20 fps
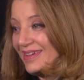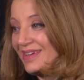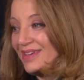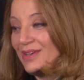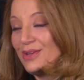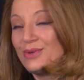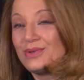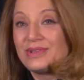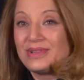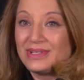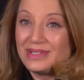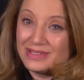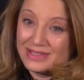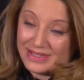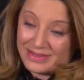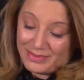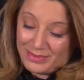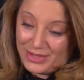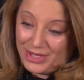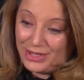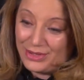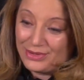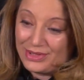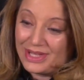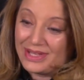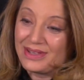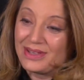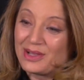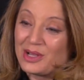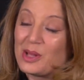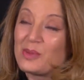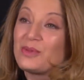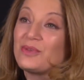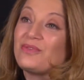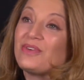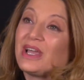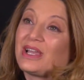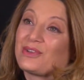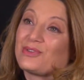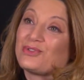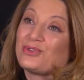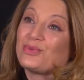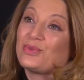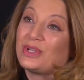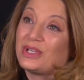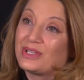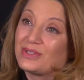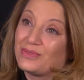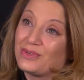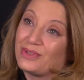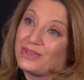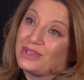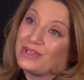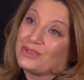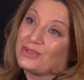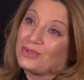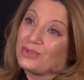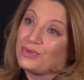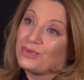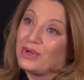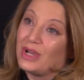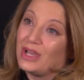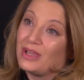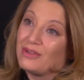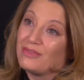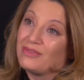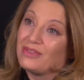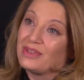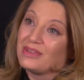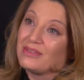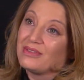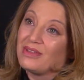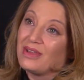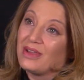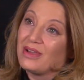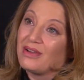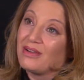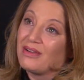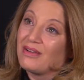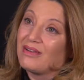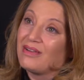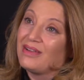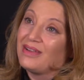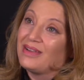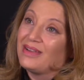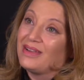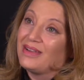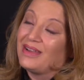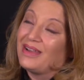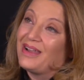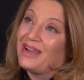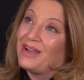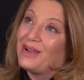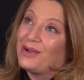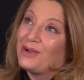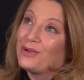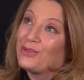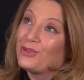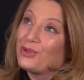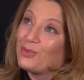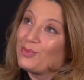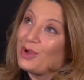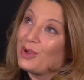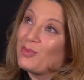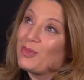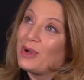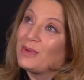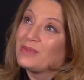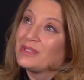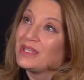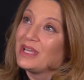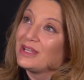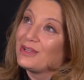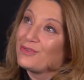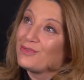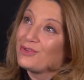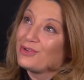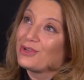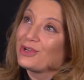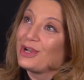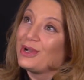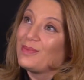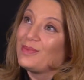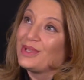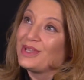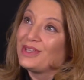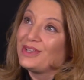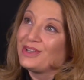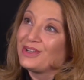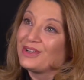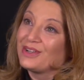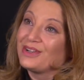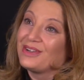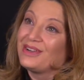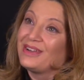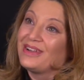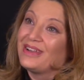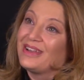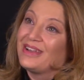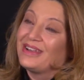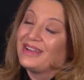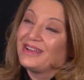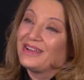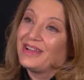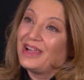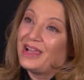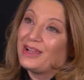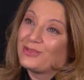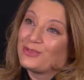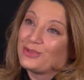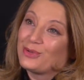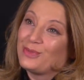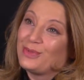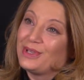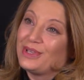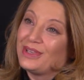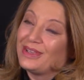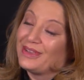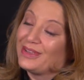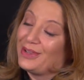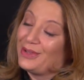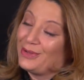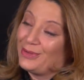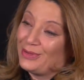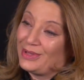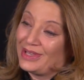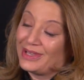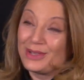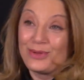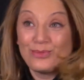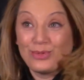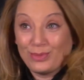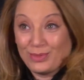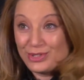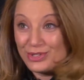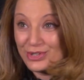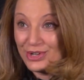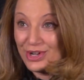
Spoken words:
you know, at least, like a couple of extra weeks for things to arrive. And although my mom said, if you're coming here, it has to be, you know, like a women's